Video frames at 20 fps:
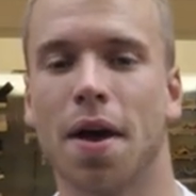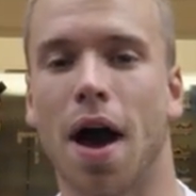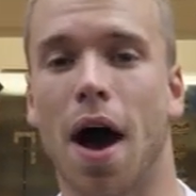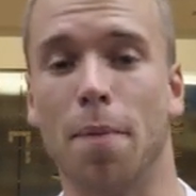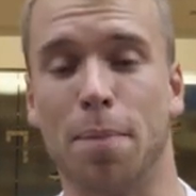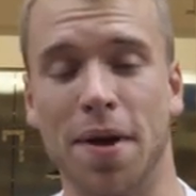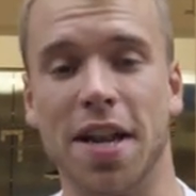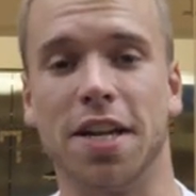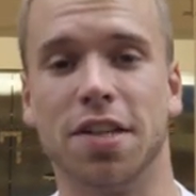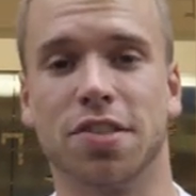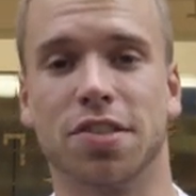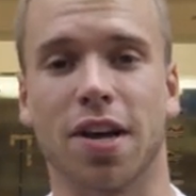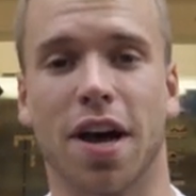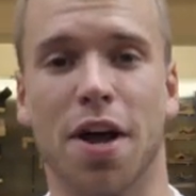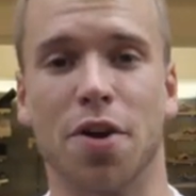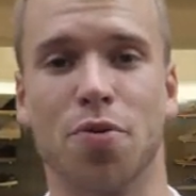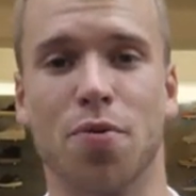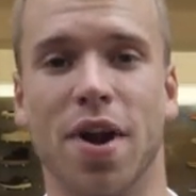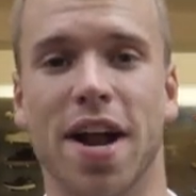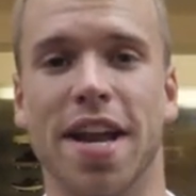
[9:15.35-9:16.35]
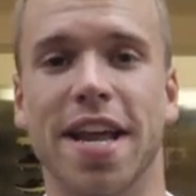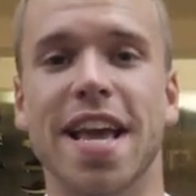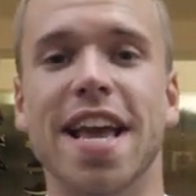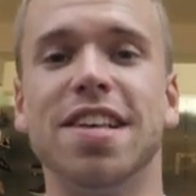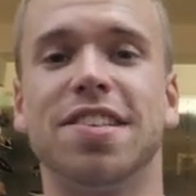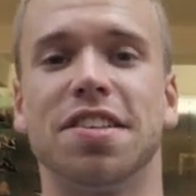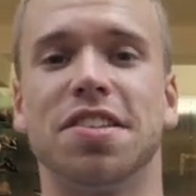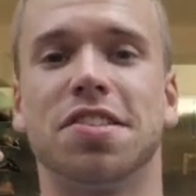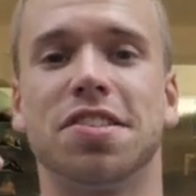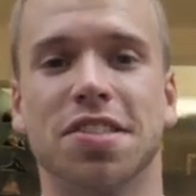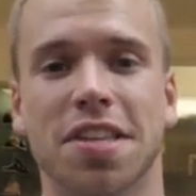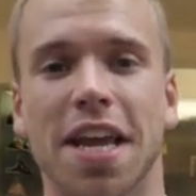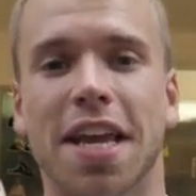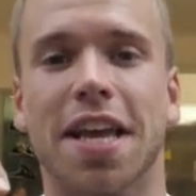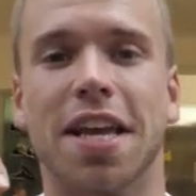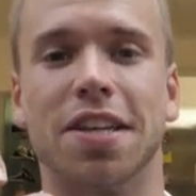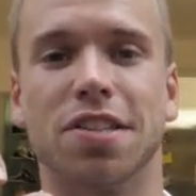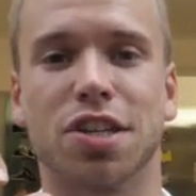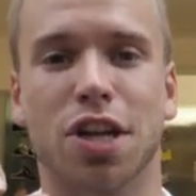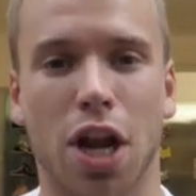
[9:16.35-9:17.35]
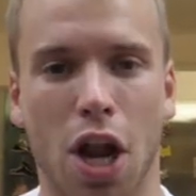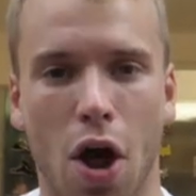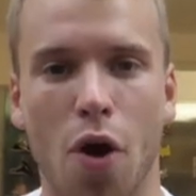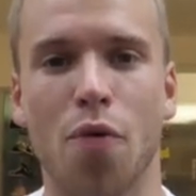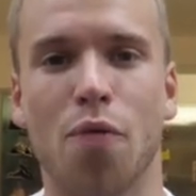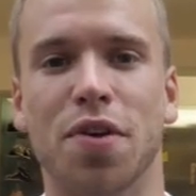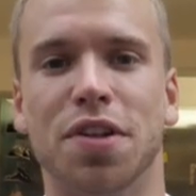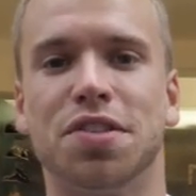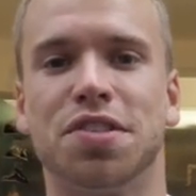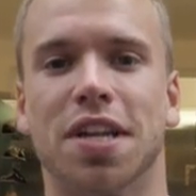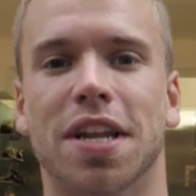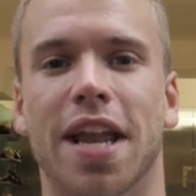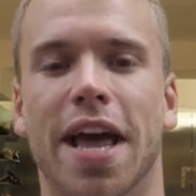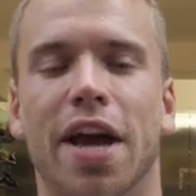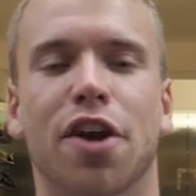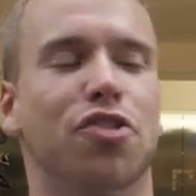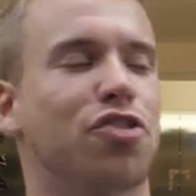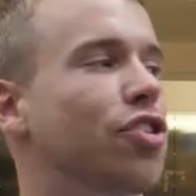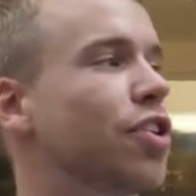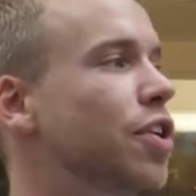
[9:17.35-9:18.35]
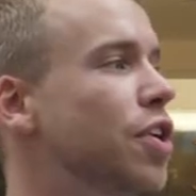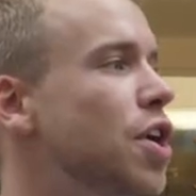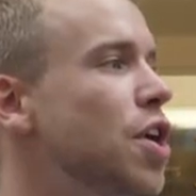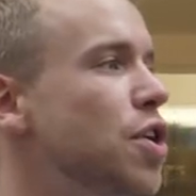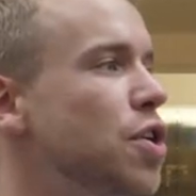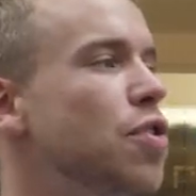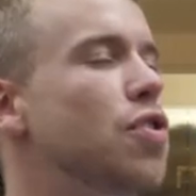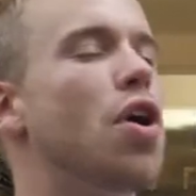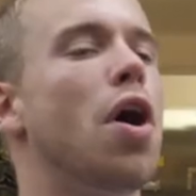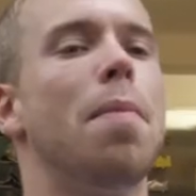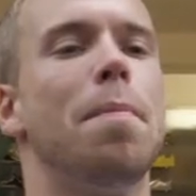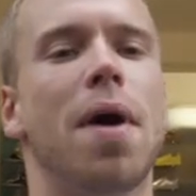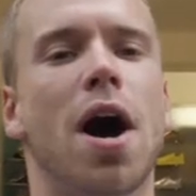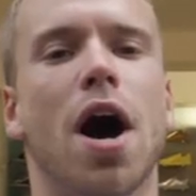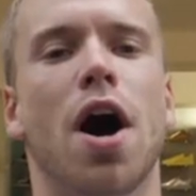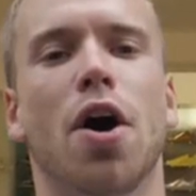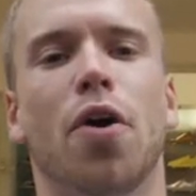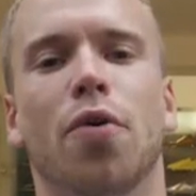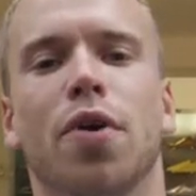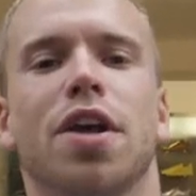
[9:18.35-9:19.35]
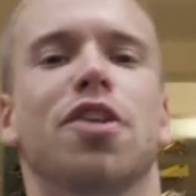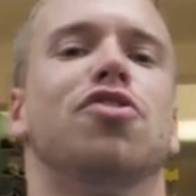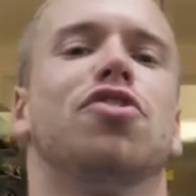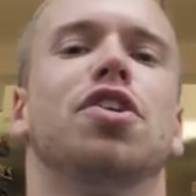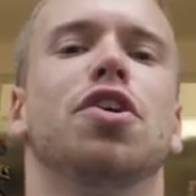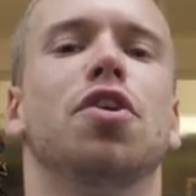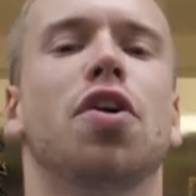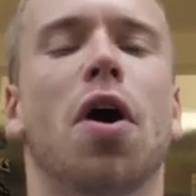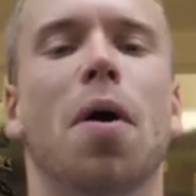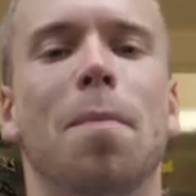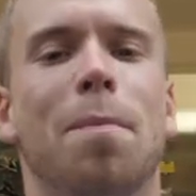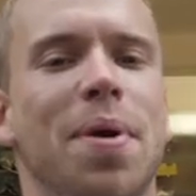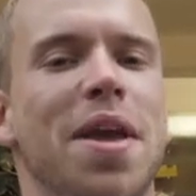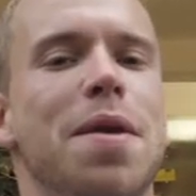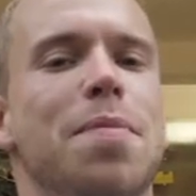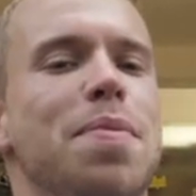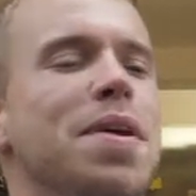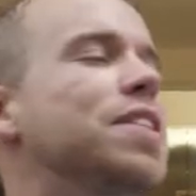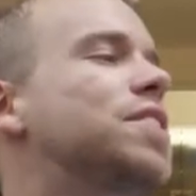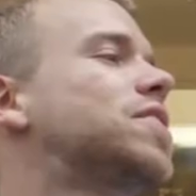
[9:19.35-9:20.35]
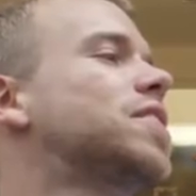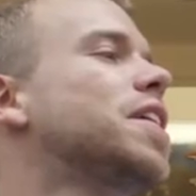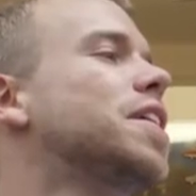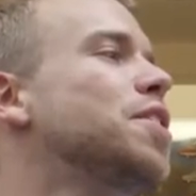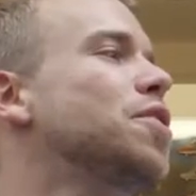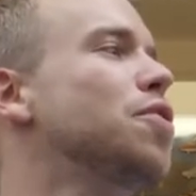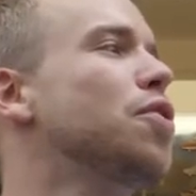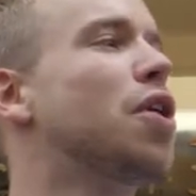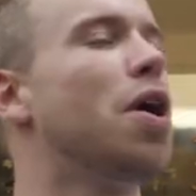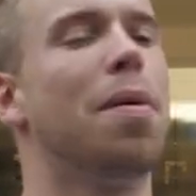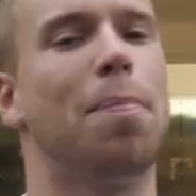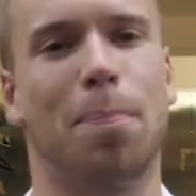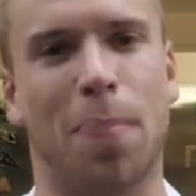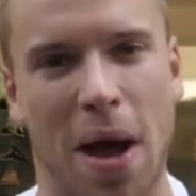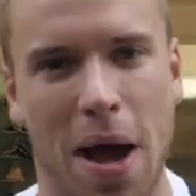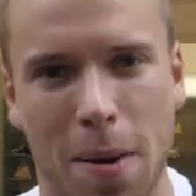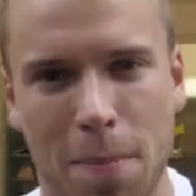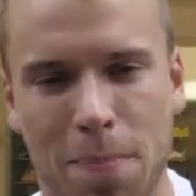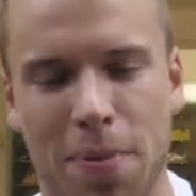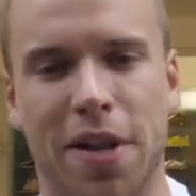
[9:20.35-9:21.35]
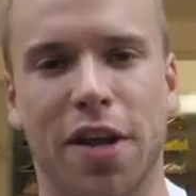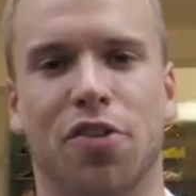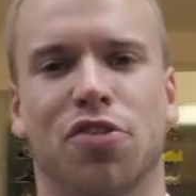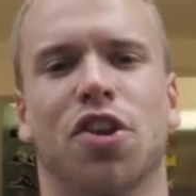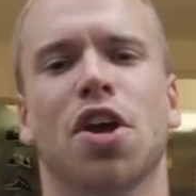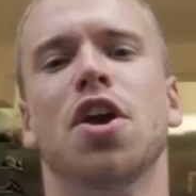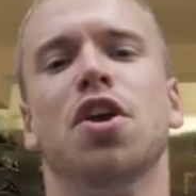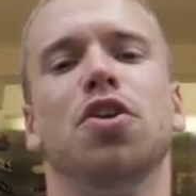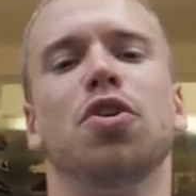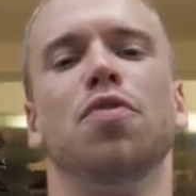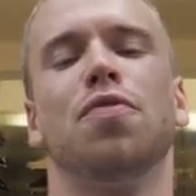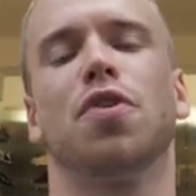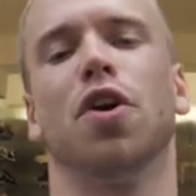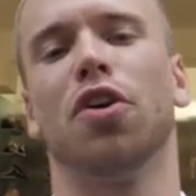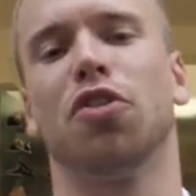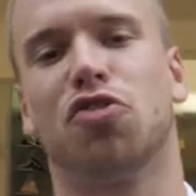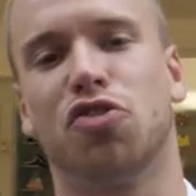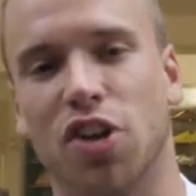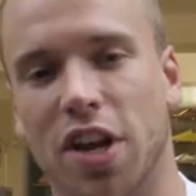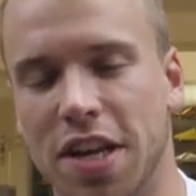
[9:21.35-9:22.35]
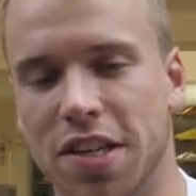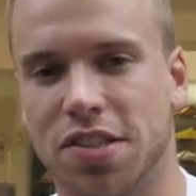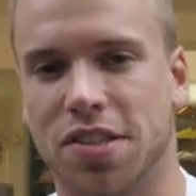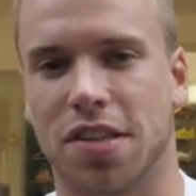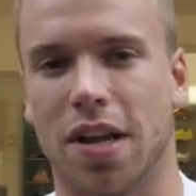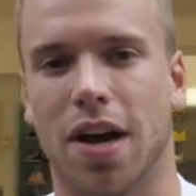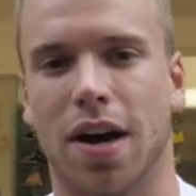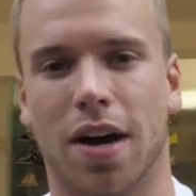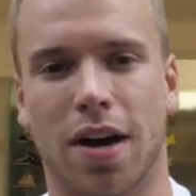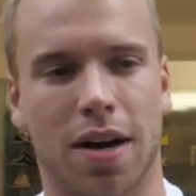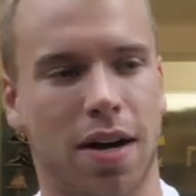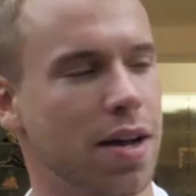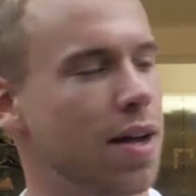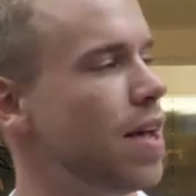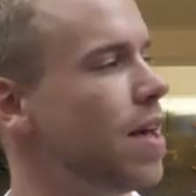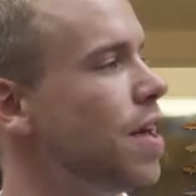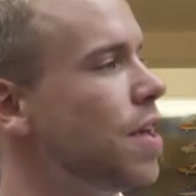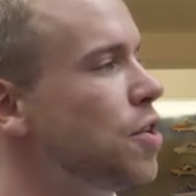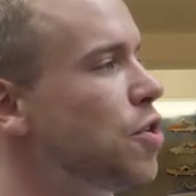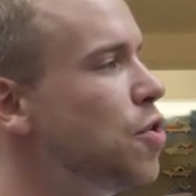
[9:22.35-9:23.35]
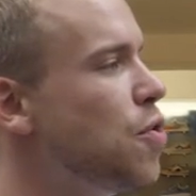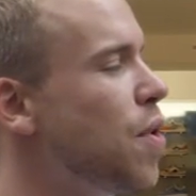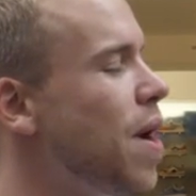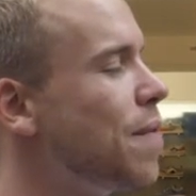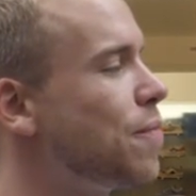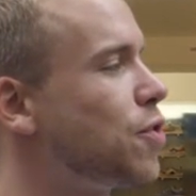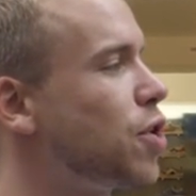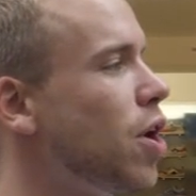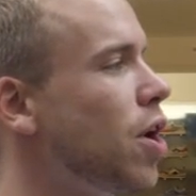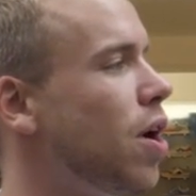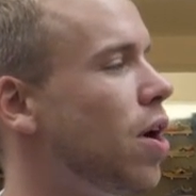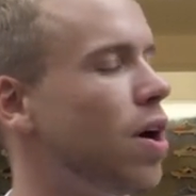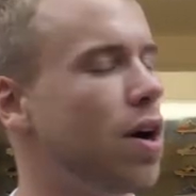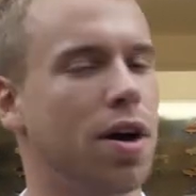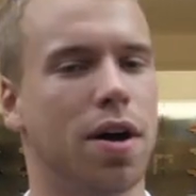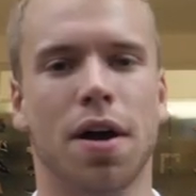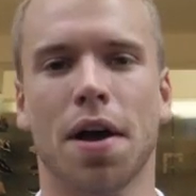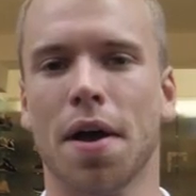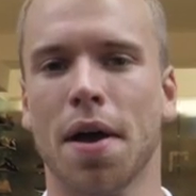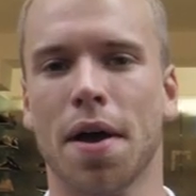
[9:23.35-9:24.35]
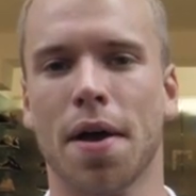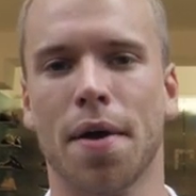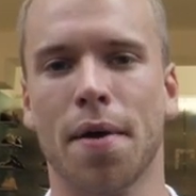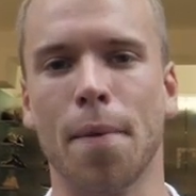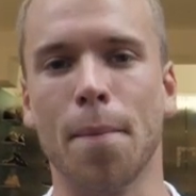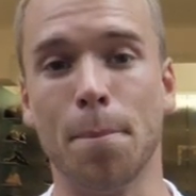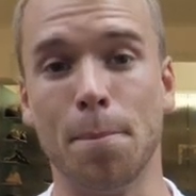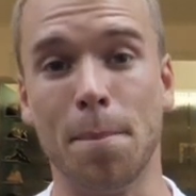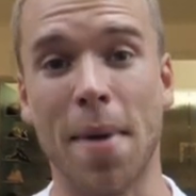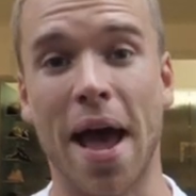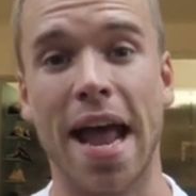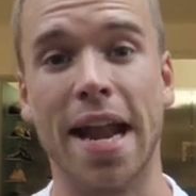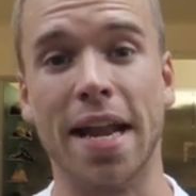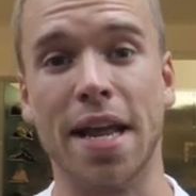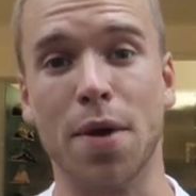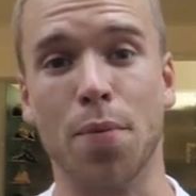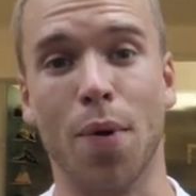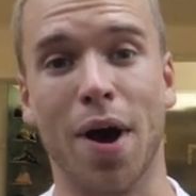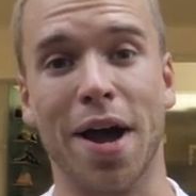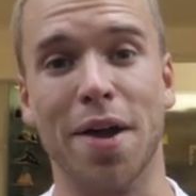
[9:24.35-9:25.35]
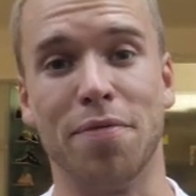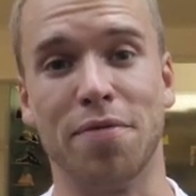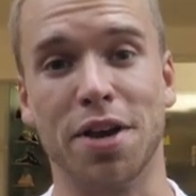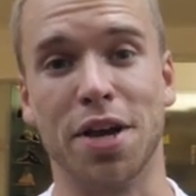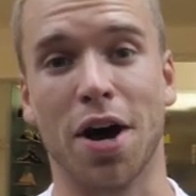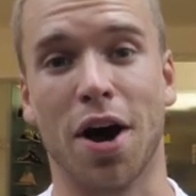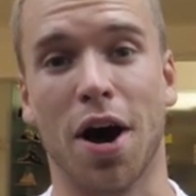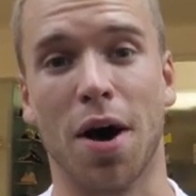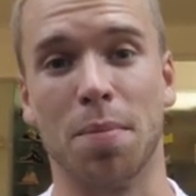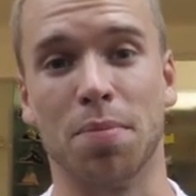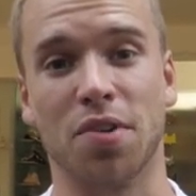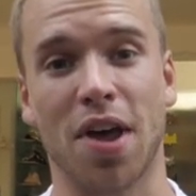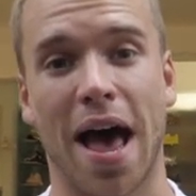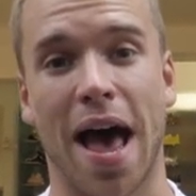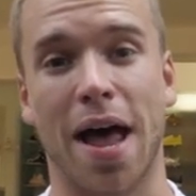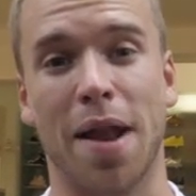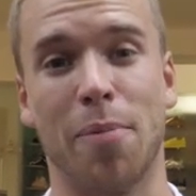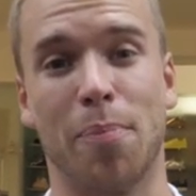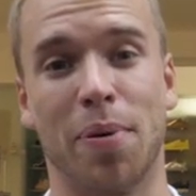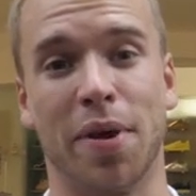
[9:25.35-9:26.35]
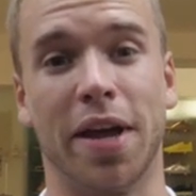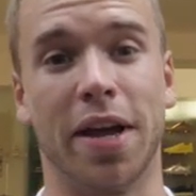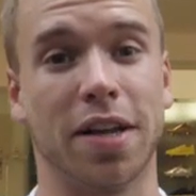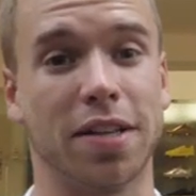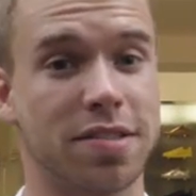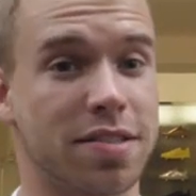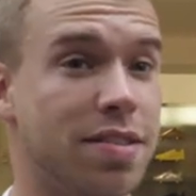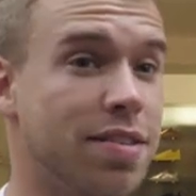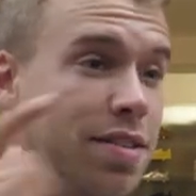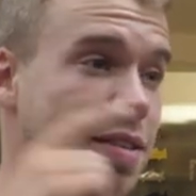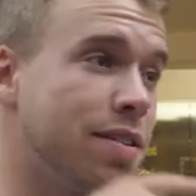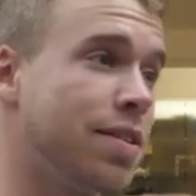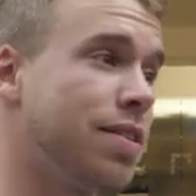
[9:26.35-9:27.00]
I've been inside already. It's the sickest clothing selection. You got Maharishi, you got BBC, you got Publish, you've got G-Star. You have got many wavy garms handpicked.